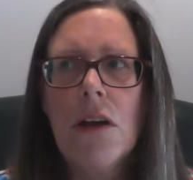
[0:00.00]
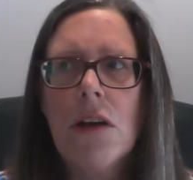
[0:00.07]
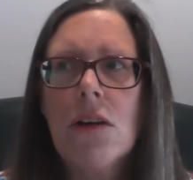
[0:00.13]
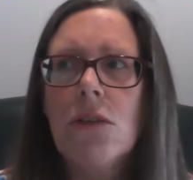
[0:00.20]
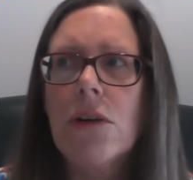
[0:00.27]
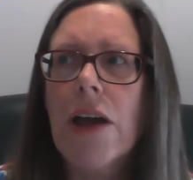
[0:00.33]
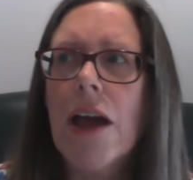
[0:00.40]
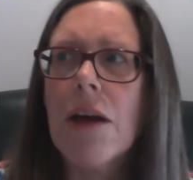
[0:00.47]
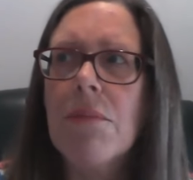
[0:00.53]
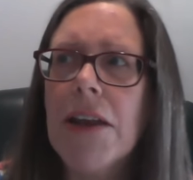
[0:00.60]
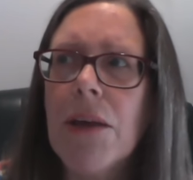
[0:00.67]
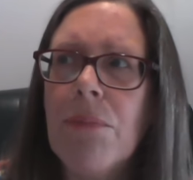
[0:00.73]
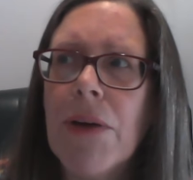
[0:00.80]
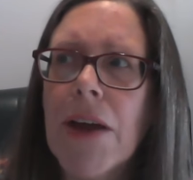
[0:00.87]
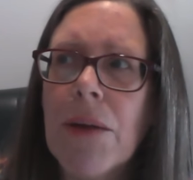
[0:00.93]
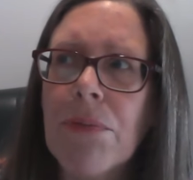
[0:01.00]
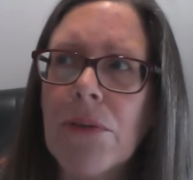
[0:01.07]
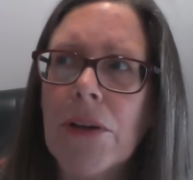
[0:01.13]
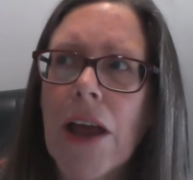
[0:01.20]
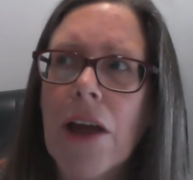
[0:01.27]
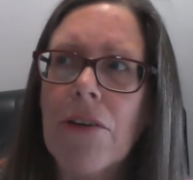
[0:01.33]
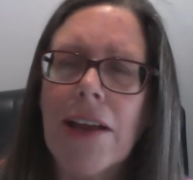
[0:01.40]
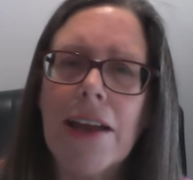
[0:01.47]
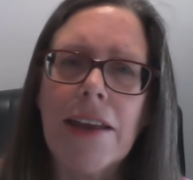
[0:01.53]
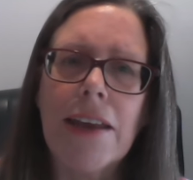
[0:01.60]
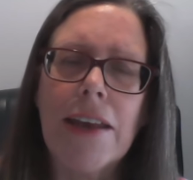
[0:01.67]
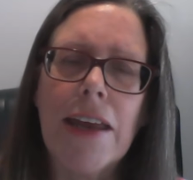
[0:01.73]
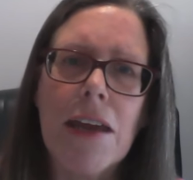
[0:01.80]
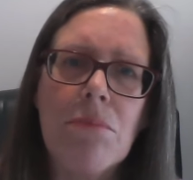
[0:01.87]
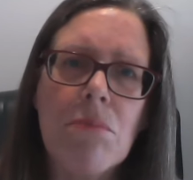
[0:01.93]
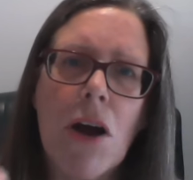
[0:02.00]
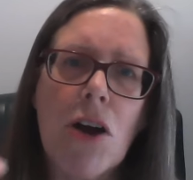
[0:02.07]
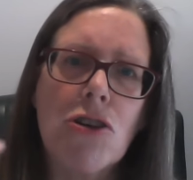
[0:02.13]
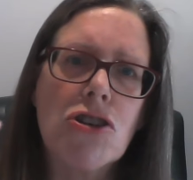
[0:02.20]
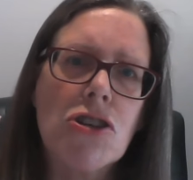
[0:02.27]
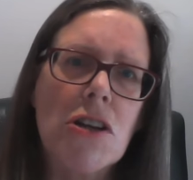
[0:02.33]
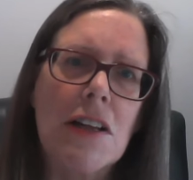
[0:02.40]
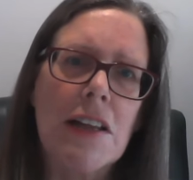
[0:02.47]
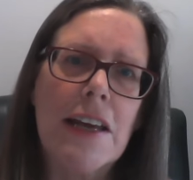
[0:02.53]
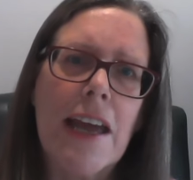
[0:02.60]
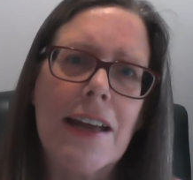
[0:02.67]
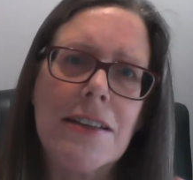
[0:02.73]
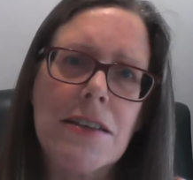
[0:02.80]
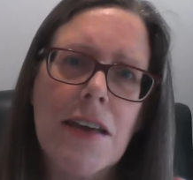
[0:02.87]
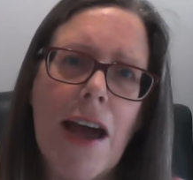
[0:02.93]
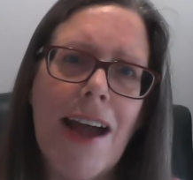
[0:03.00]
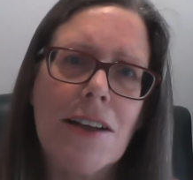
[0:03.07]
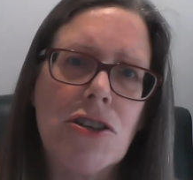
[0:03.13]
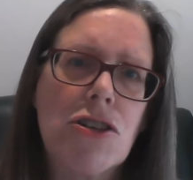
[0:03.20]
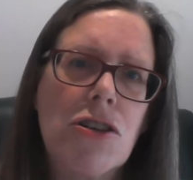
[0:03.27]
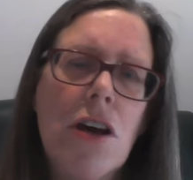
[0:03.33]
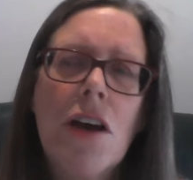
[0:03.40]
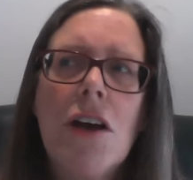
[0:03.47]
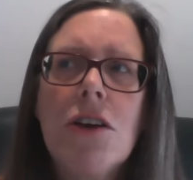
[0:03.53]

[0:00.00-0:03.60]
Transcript: Look how many people now are getting emotionally attached